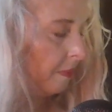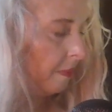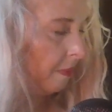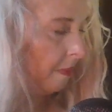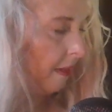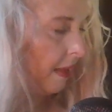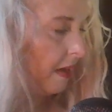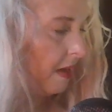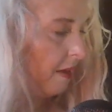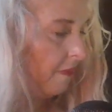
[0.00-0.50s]

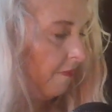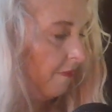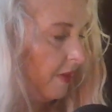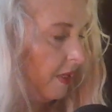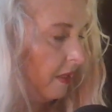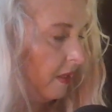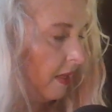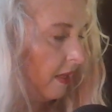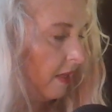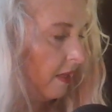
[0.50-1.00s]
And I feel
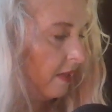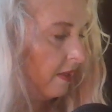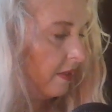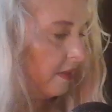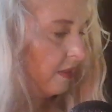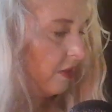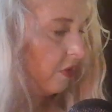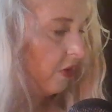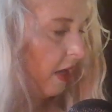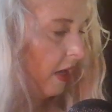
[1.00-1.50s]
like it is
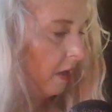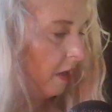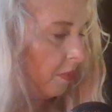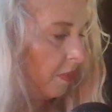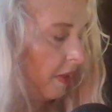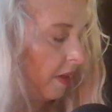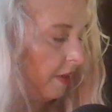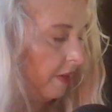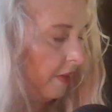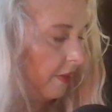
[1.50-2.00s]
to help
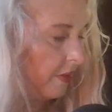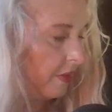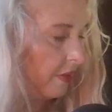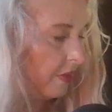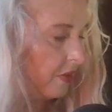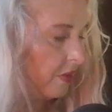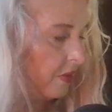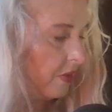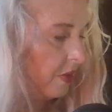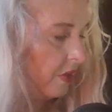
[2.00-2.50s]

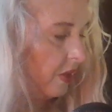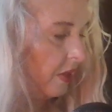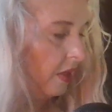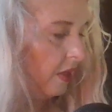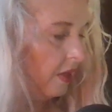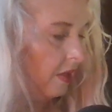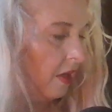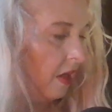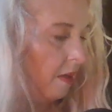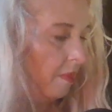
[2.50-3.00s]
others.
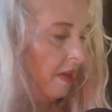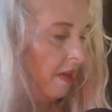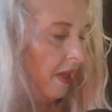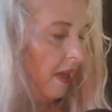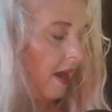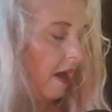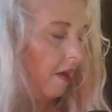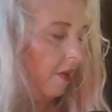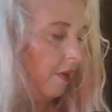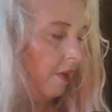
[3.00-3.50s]
Coming
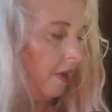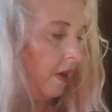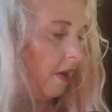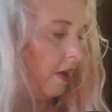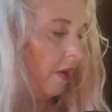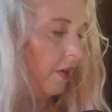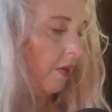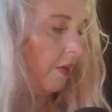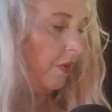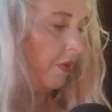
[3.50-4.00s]
out
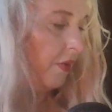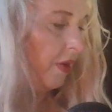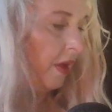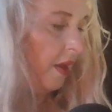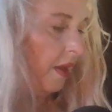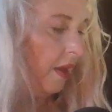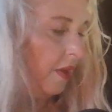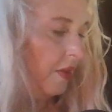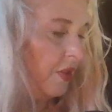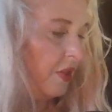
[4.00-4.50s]
of
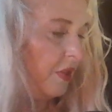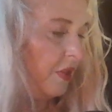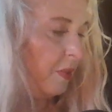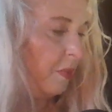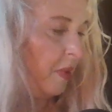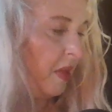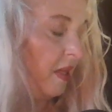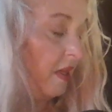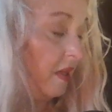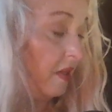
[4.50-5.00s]
just
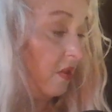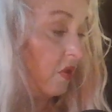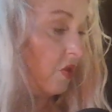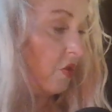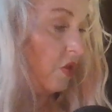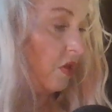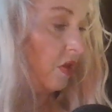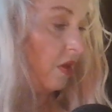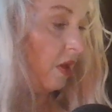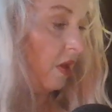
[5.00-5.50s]
being
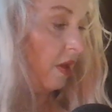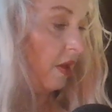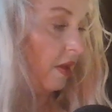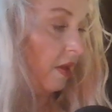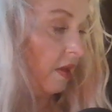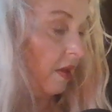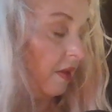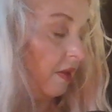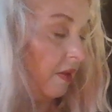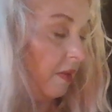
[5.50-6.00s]

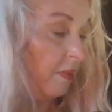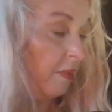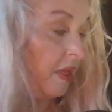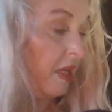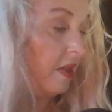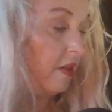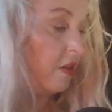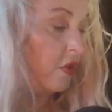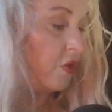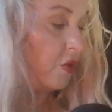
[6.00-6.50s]

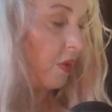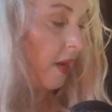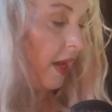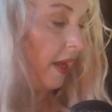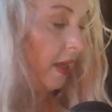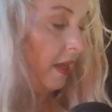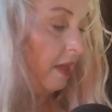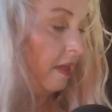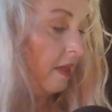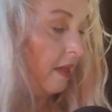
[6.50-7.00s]

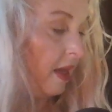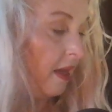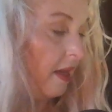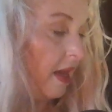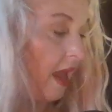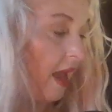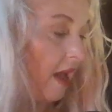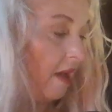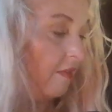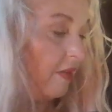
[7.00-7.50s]
drained and
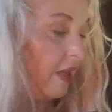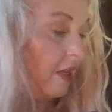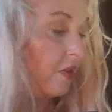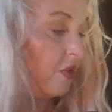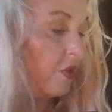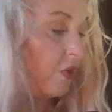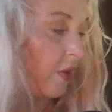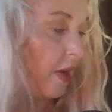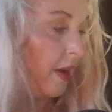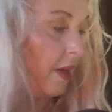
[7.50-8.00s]
having a
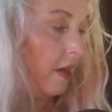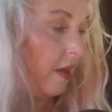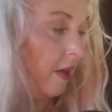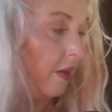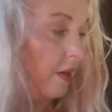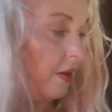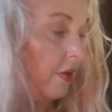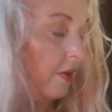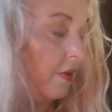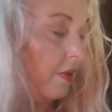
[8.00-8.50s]
drain on
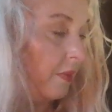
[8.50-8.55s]
you.